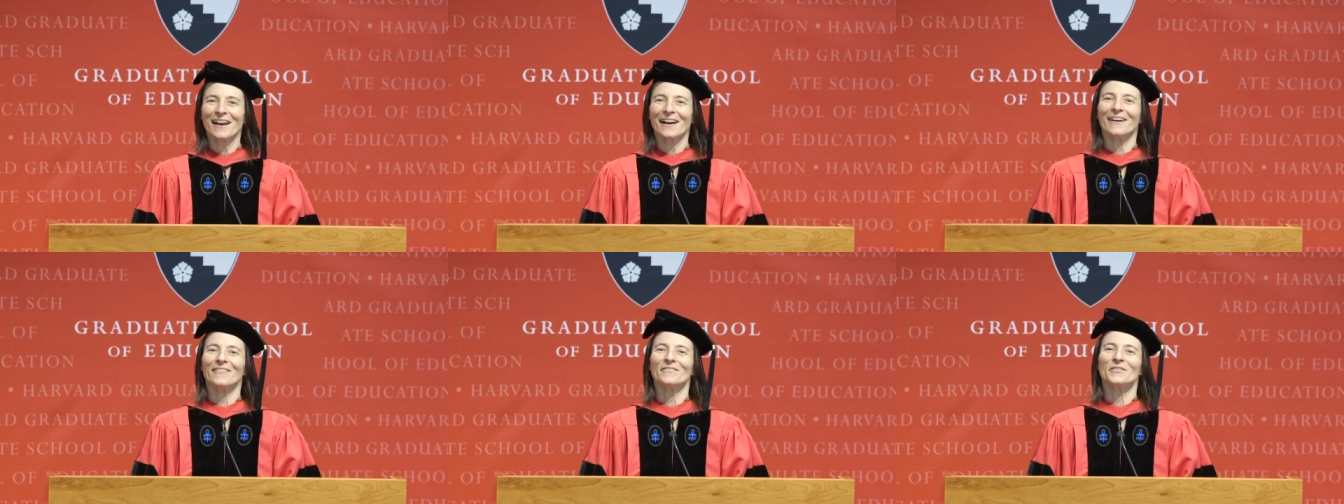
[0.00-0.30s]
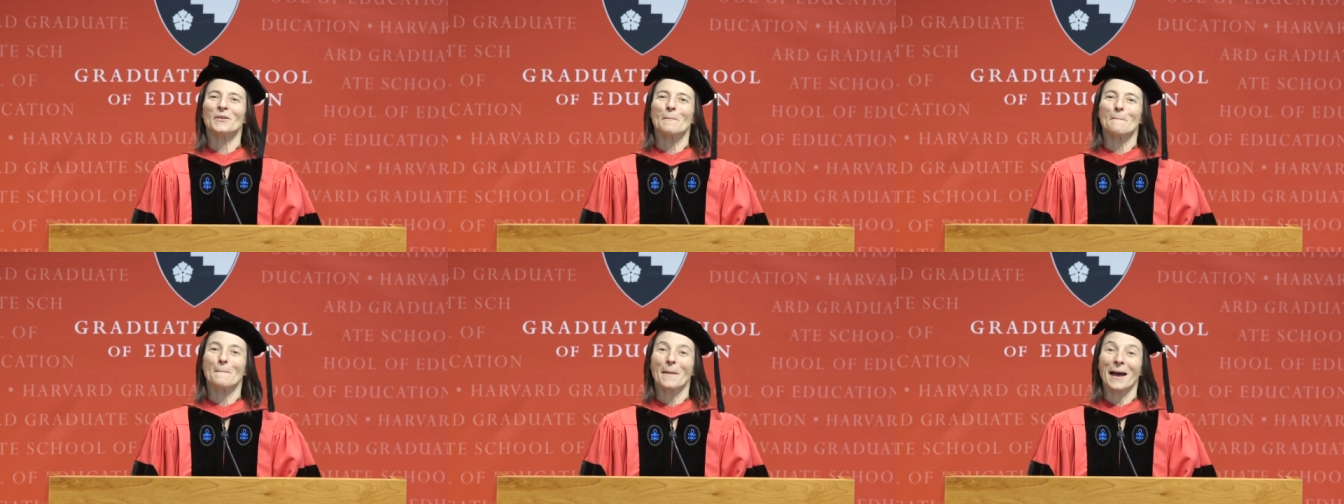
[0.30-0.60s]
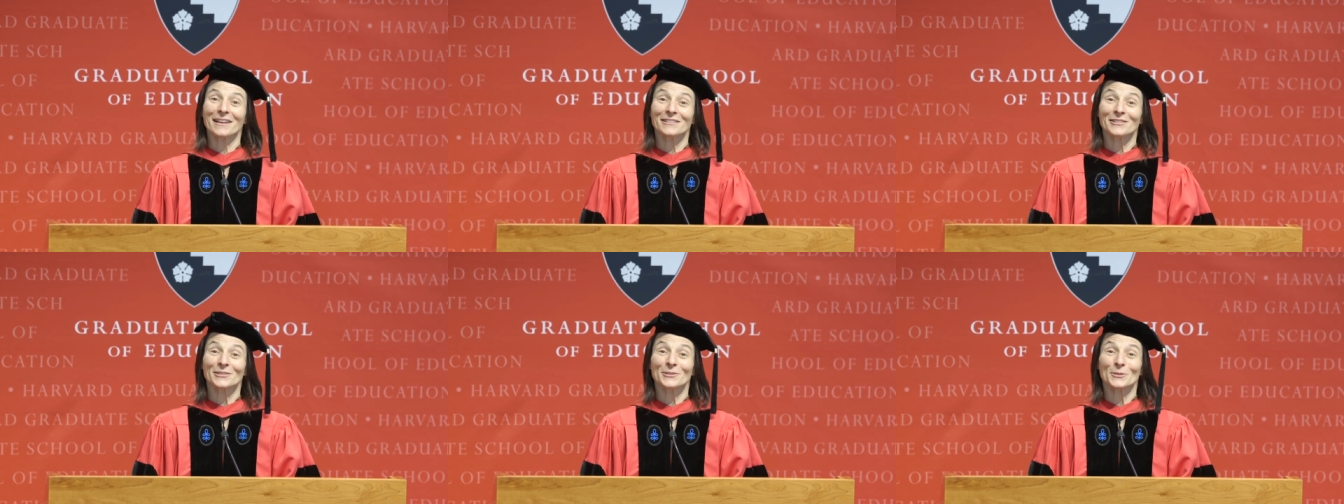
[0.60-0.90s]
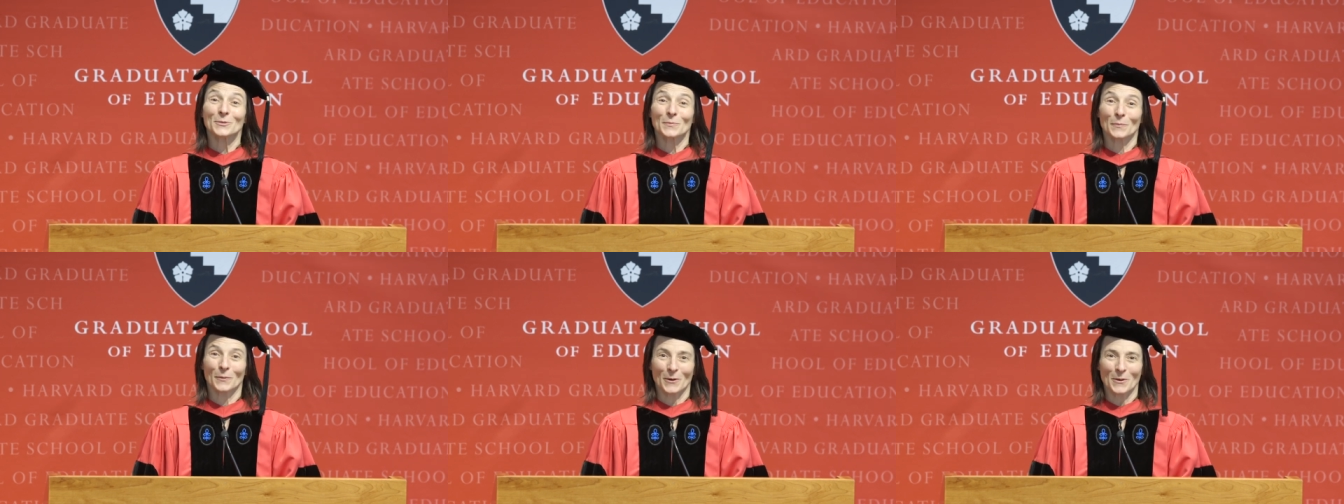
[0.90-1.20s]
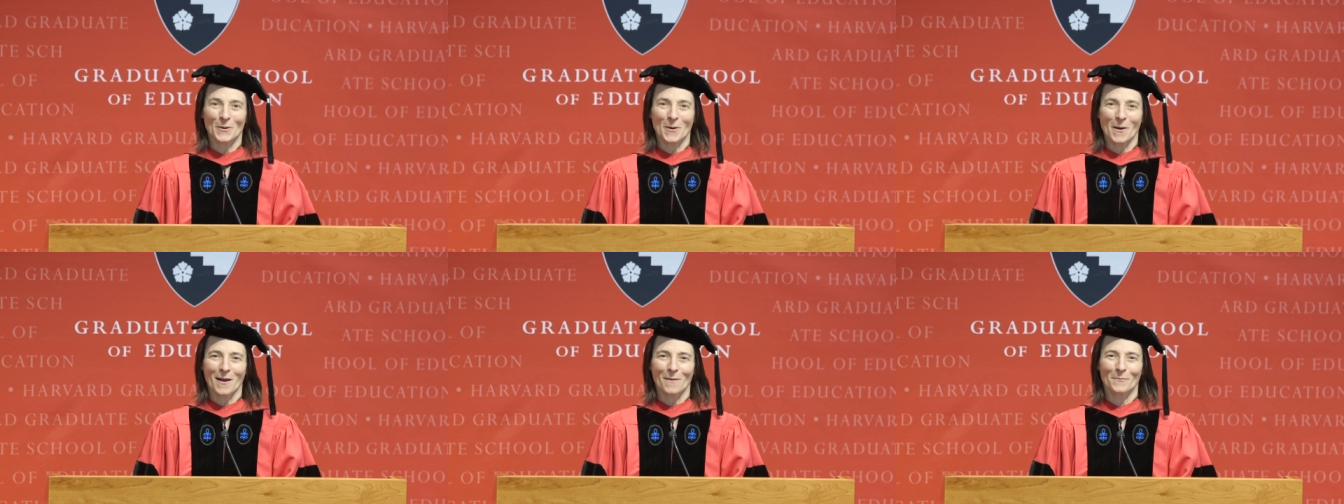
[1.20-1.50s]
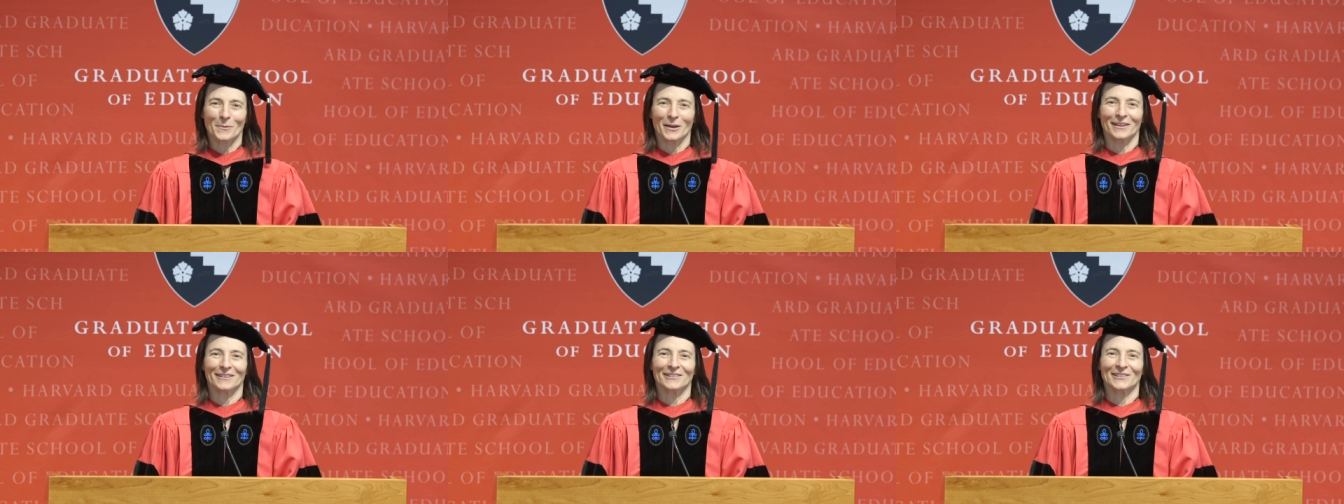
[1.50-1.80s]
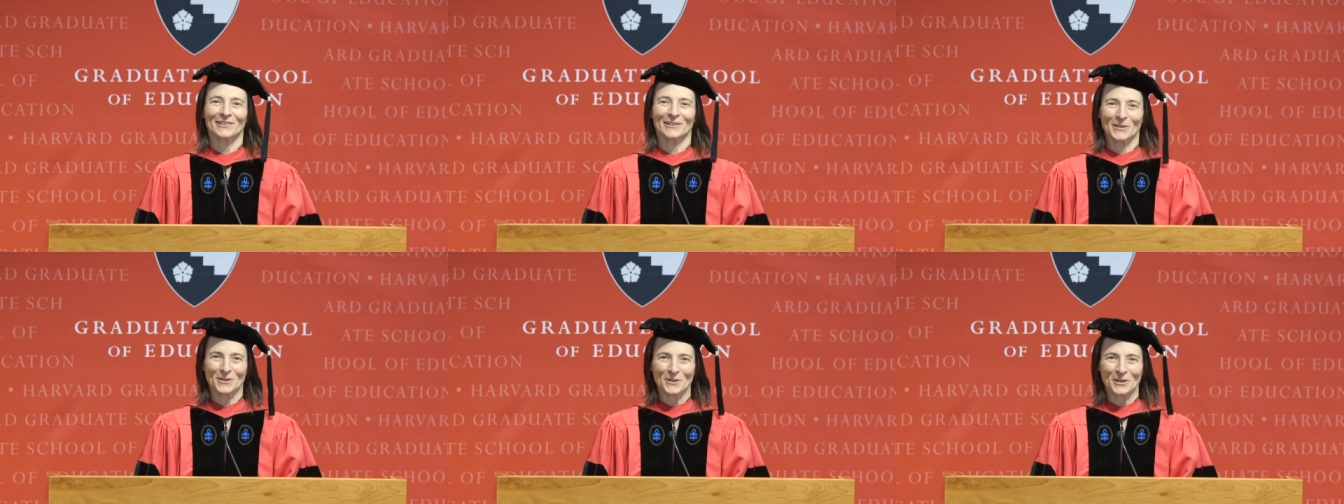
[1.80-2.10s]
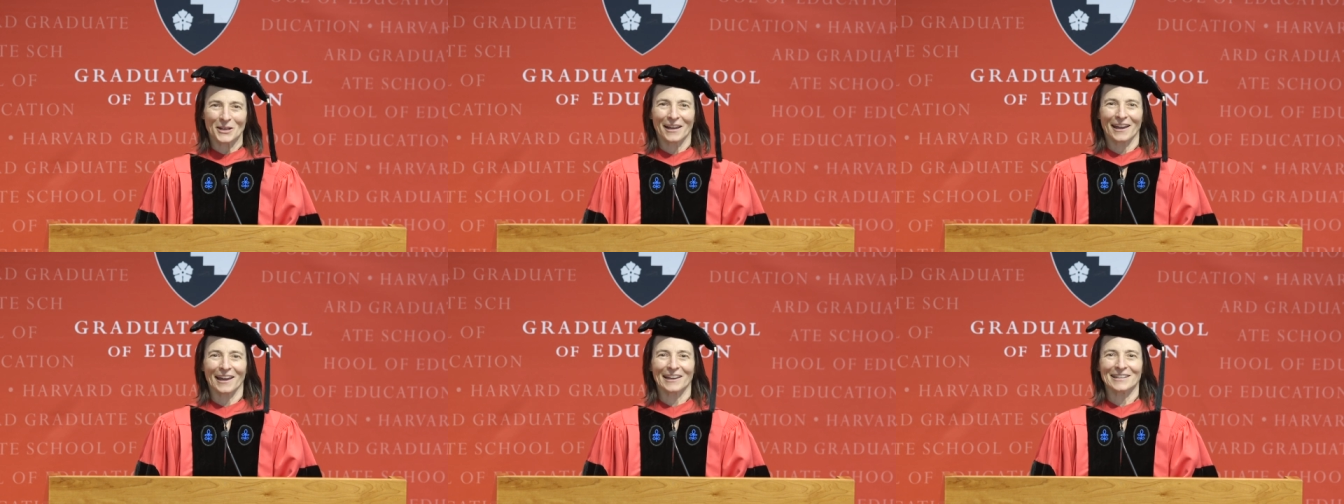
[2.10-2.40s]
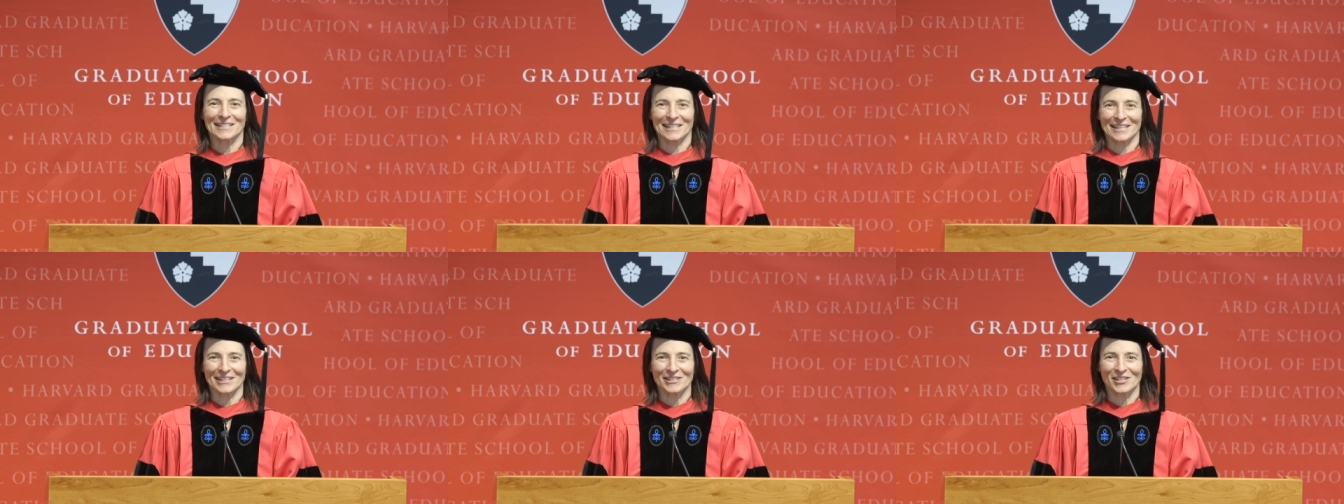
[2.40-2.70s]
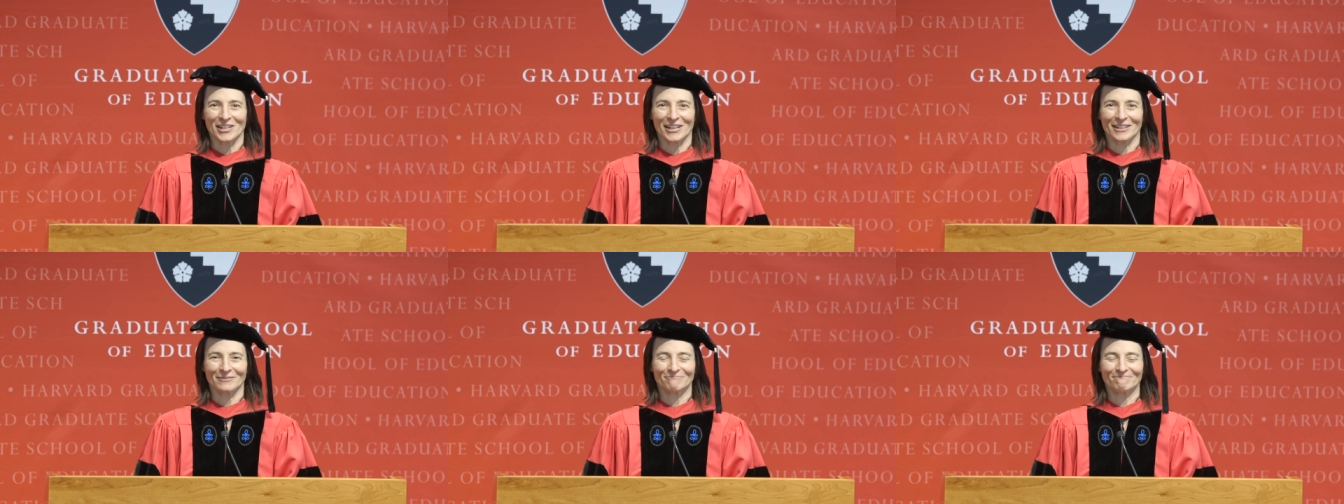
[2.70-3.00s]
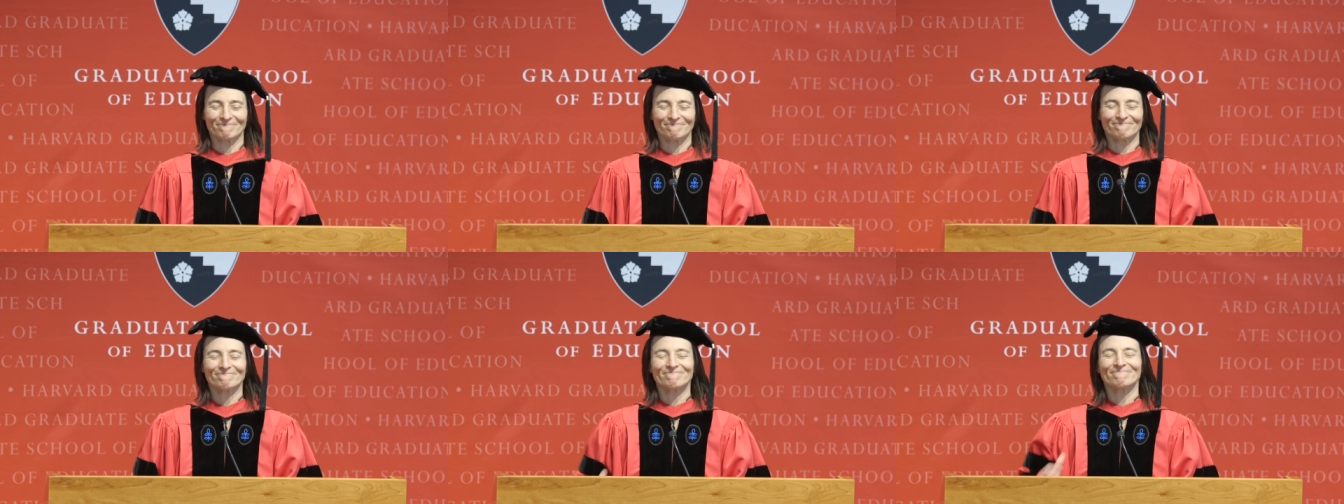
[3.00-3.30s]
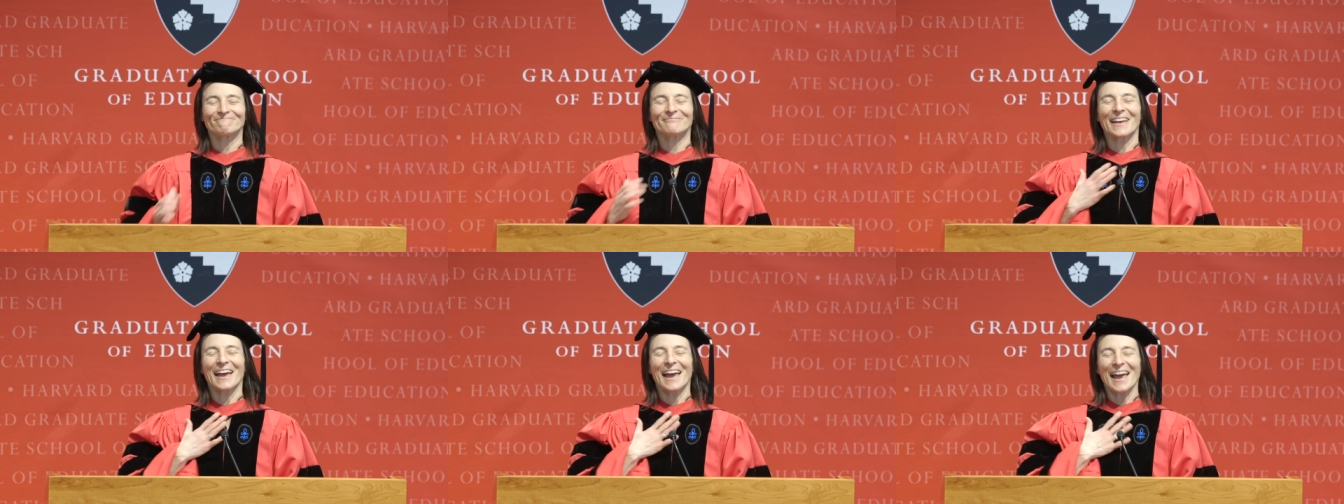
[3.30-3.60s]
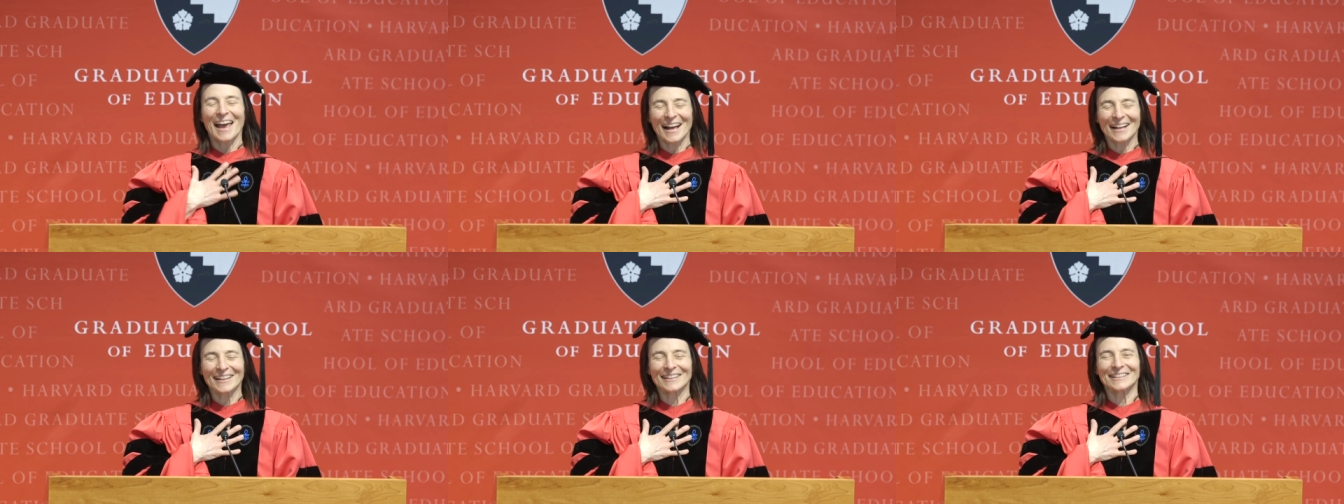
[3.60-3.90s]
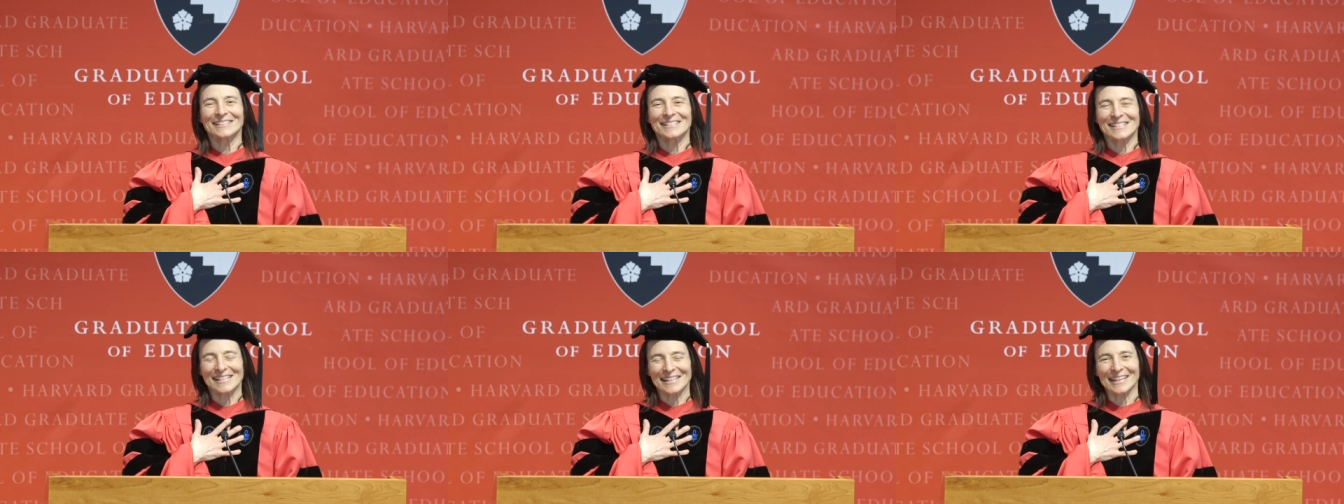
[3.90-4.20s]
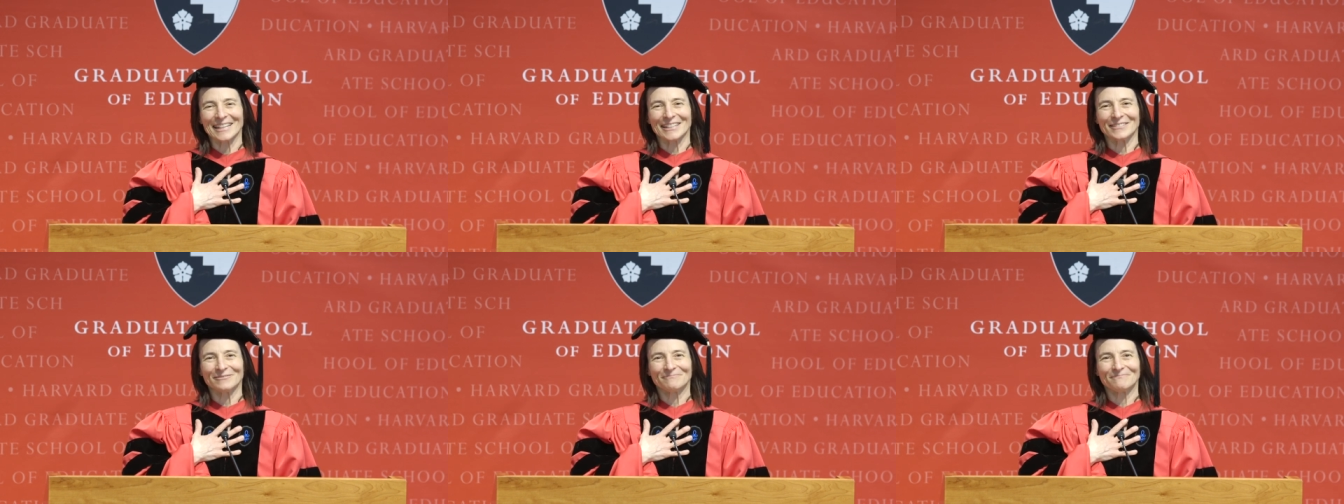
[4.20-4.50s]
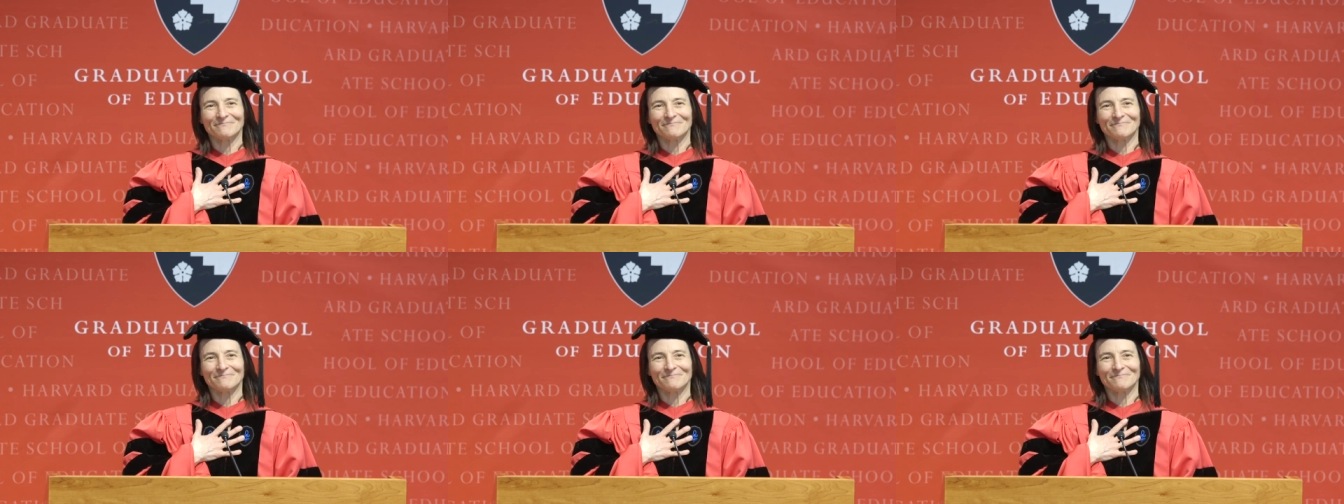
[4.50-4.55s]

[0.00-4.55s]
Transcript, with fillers: of the Master's Program in Learning and Teaching, L&T.